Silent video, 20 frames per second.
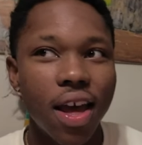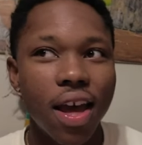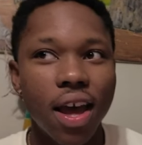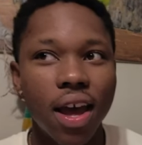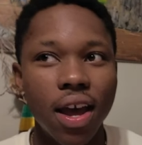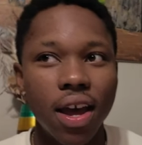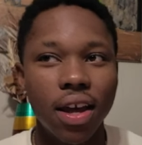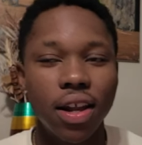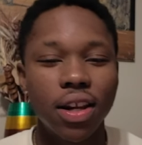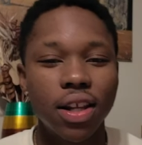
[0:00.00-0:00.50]

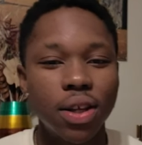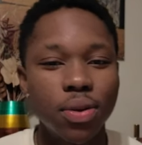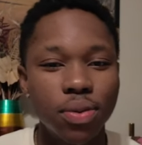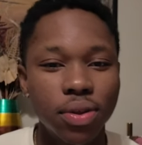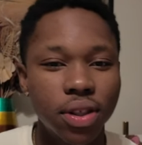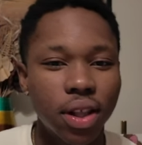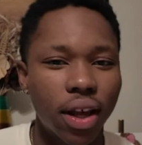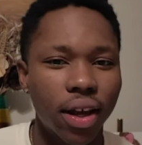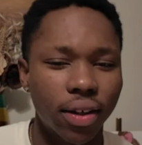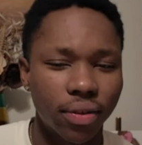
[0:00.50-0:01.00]
And he
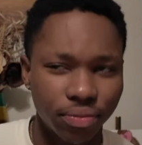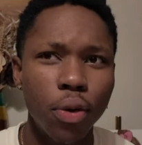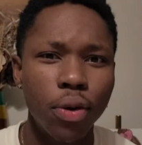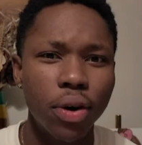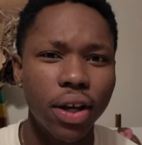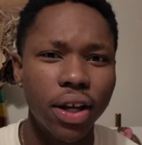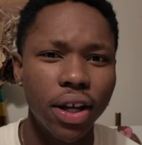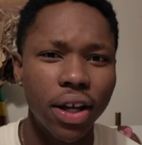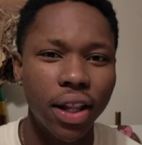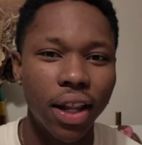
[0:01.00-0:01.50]
was like,
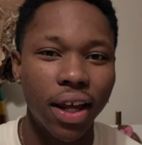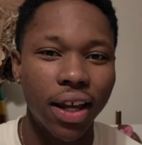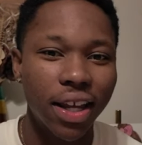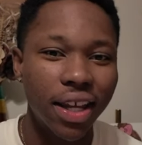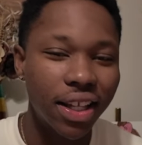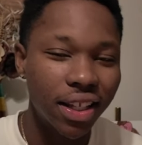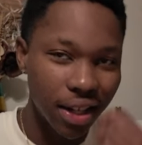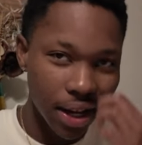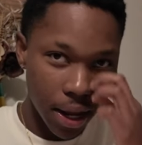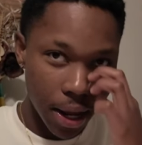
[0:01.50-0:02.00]
oh,
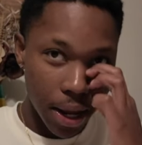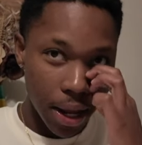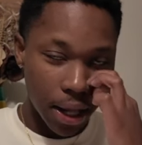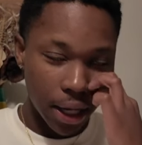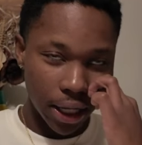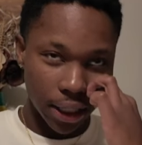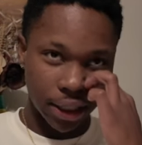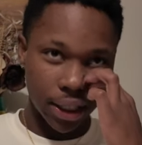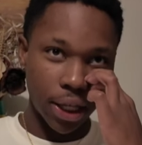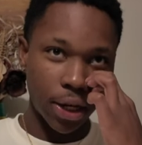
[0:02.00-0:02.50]

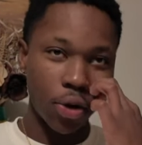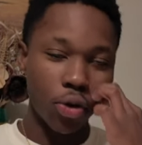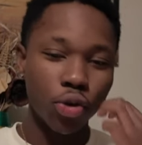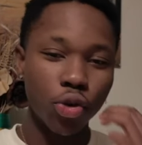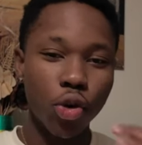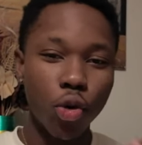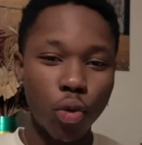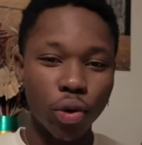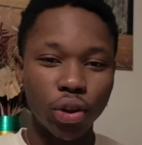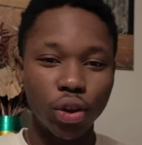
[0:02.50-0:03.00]
like, they don't
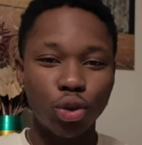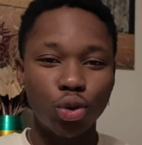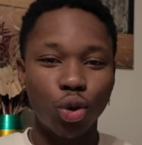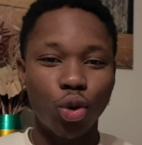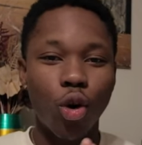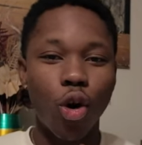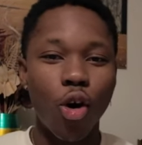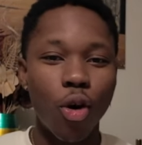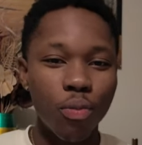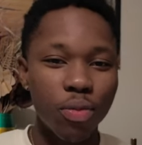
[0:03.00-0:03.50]
know whether to
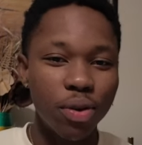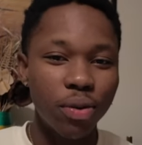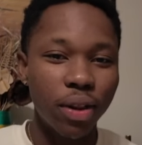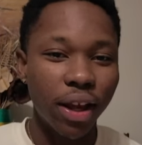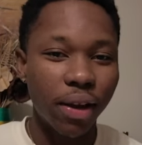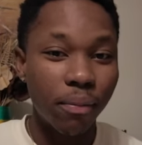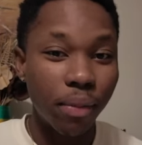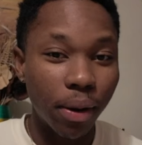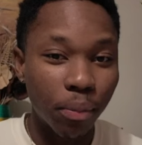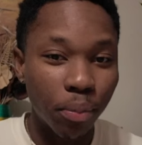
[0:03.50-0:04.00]
call me,
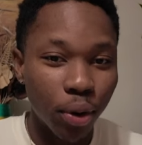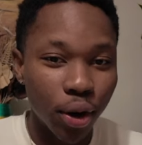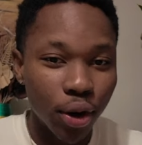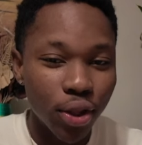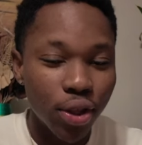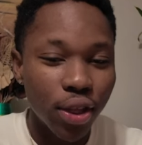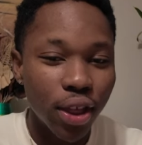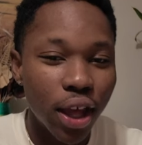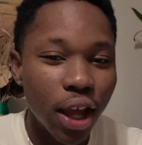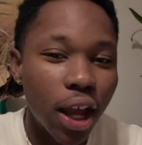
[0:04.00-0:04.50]
like, my
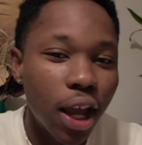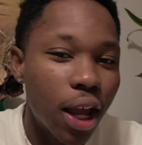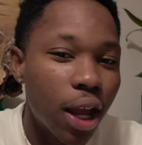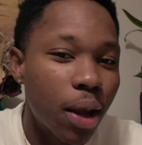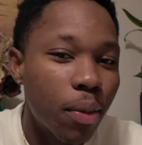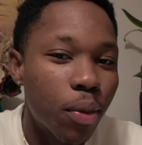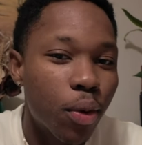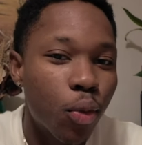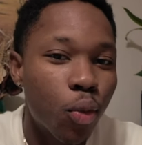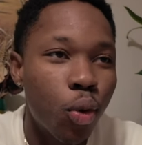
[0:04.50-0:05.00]
birth
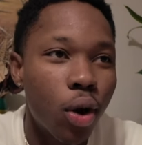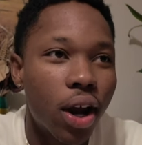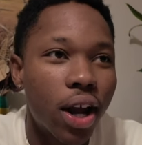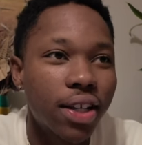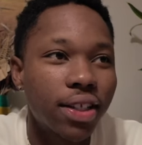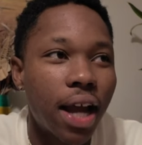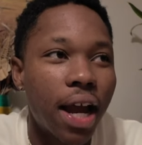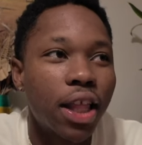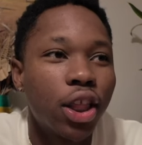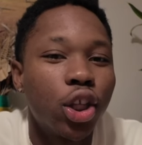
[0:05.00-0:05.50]
name or what,
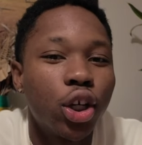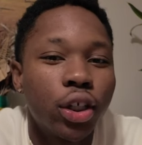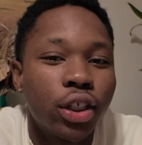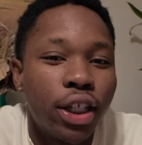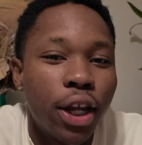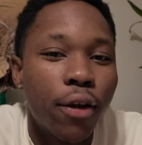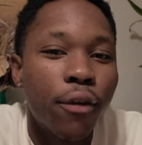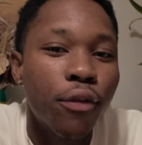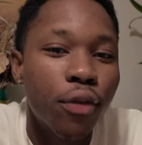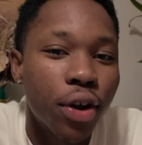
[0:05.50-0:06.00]
because I look
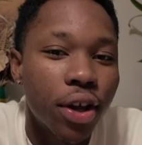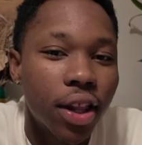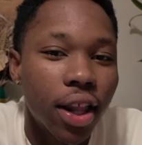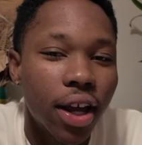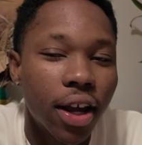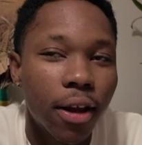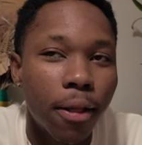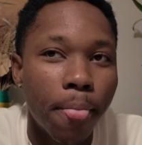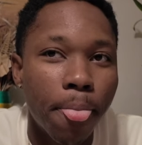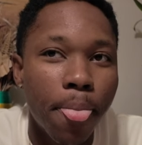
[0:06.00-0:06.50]
different.
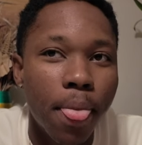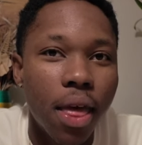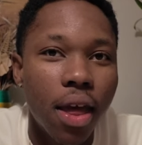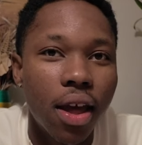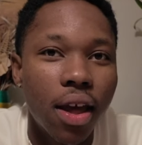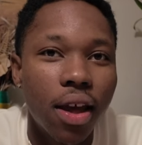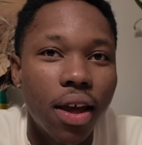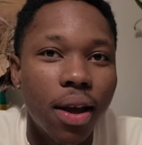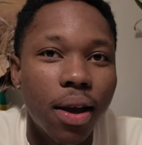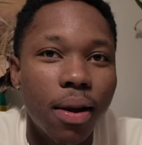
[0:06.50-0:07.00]
Like,
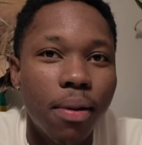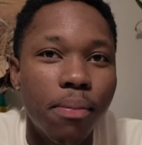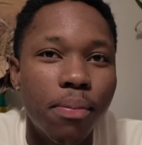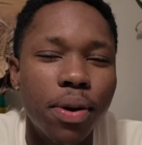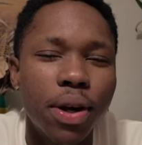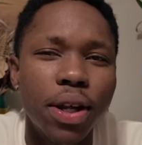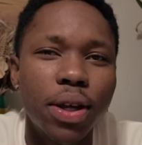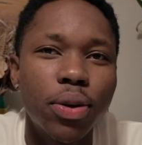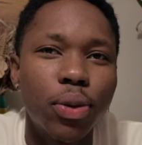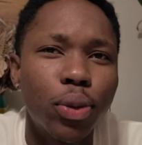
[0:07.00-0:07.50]

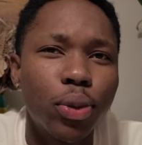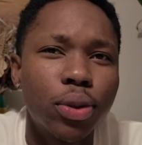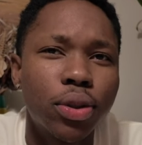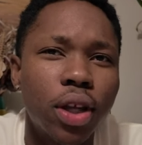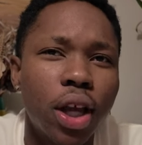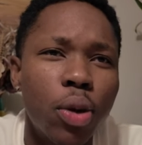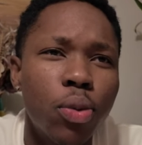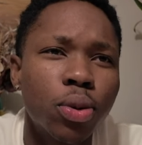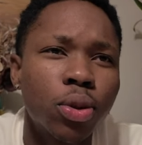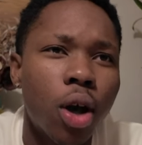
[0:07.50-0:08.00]
but it
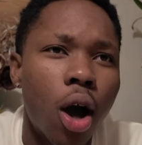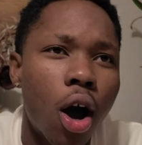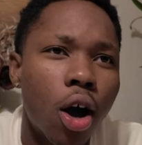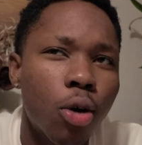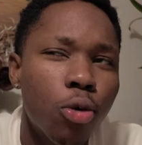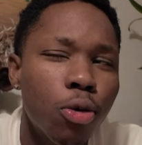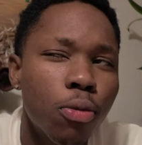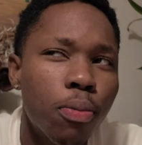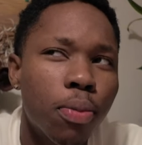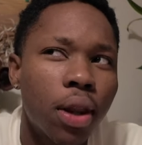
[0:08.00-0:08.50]
was
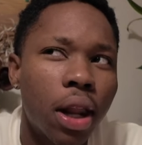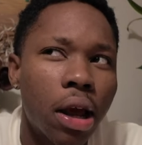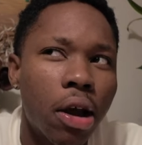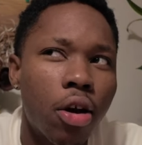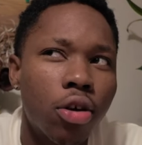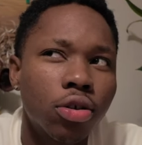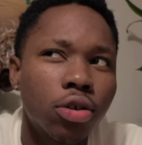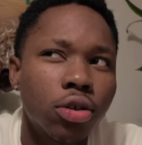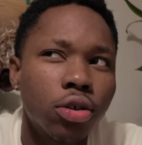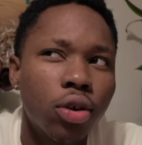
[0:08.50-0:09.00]
awkward, but, like,
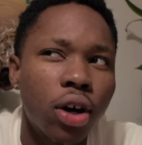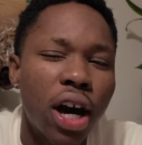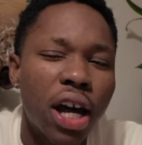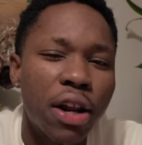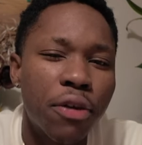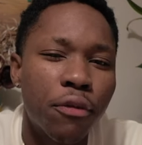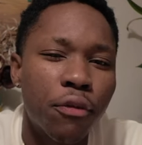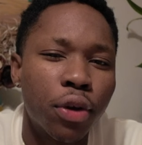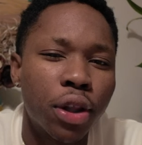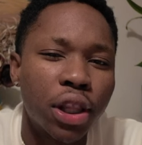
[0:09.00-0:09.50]
also kind
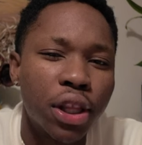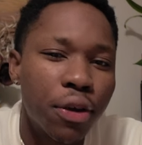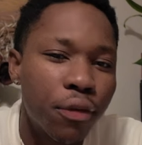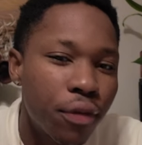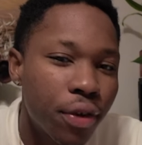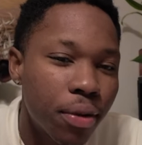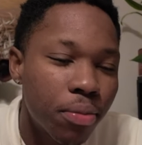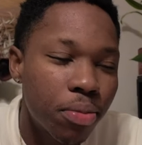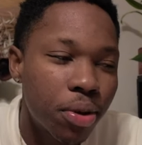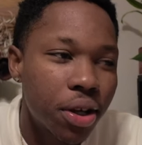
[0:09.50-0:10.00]
of
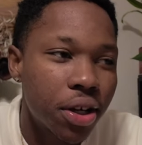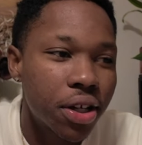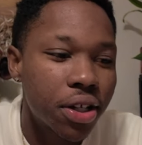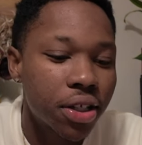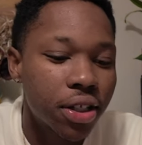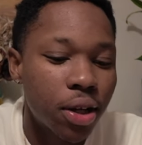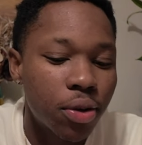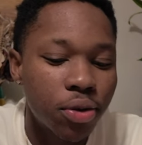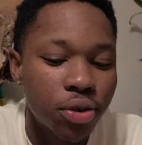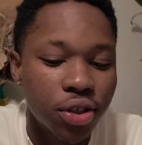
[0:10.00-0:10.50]
relieving,
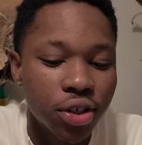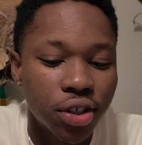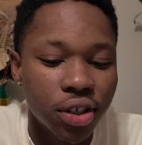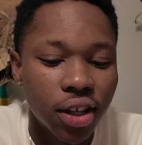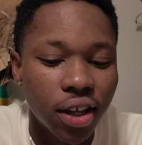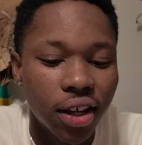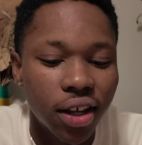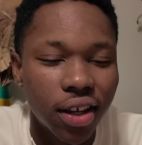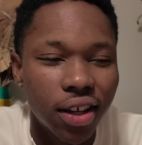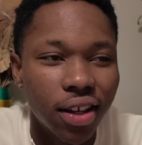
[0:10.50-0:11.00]
because I was just
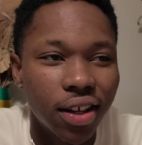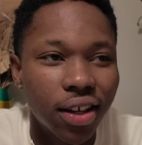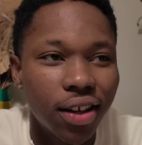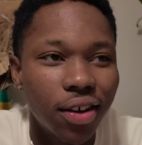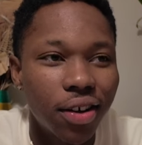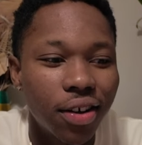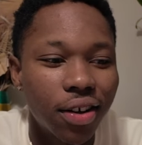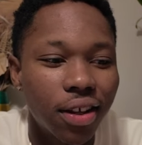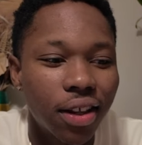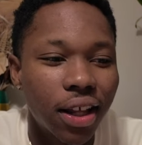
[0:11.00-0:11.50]
like,
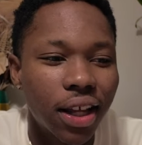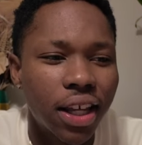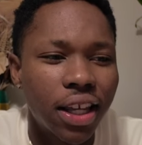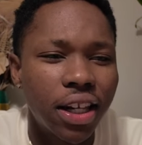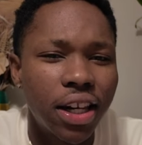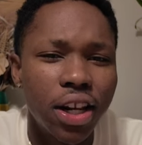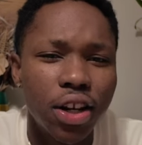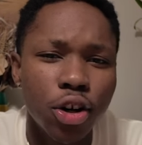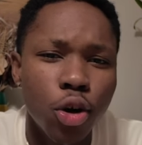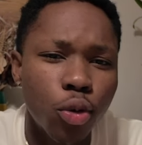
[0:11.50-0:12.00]
he
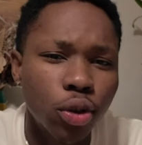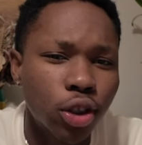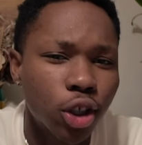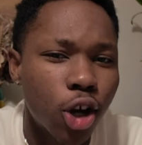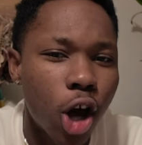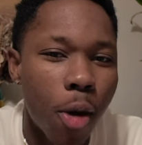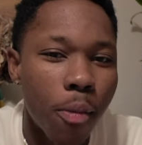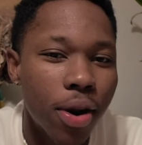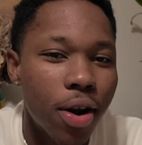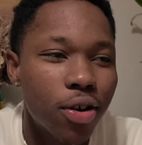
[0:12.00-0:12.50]
didn't know what to
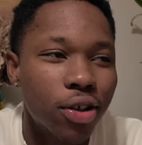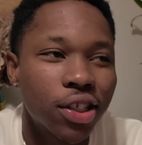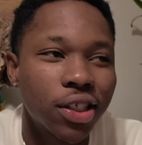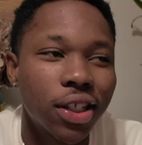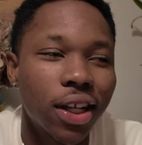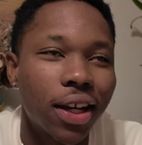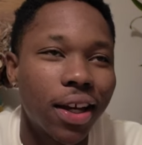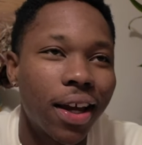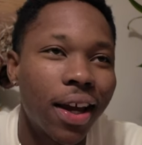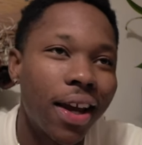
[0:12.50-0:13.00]
call me. And I was just
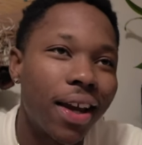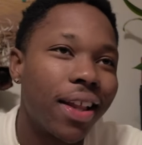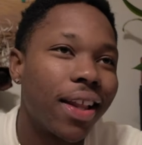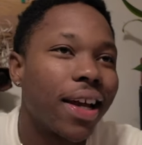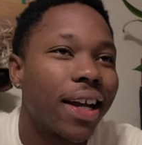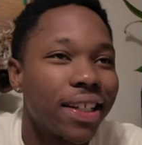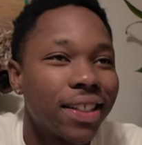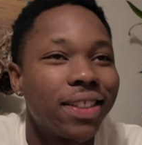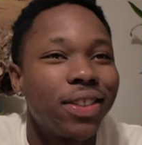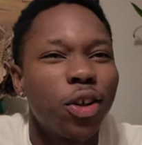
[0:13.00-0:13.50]
like, hey,
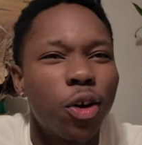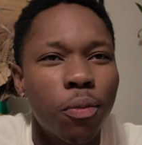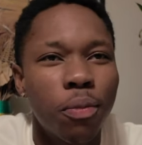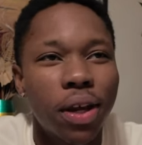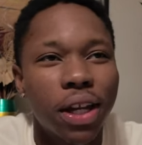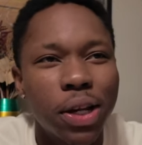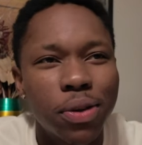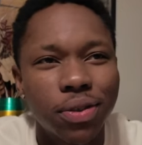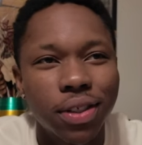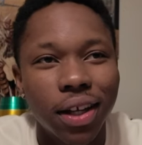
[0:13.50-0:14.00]
like, it's still me.
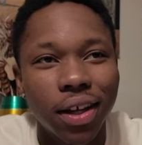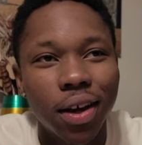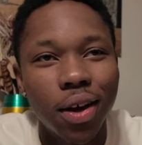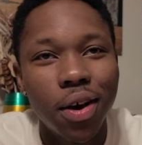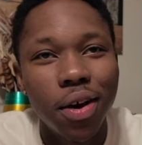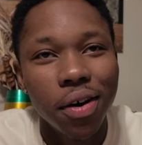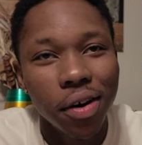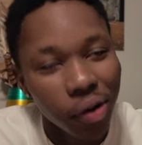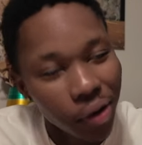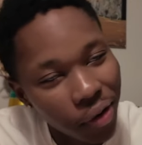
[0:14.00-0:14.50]
And he was like,
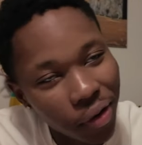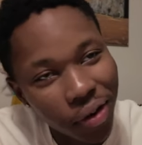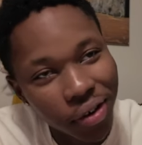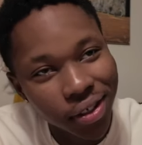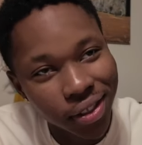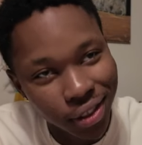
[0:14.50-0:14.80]
oh,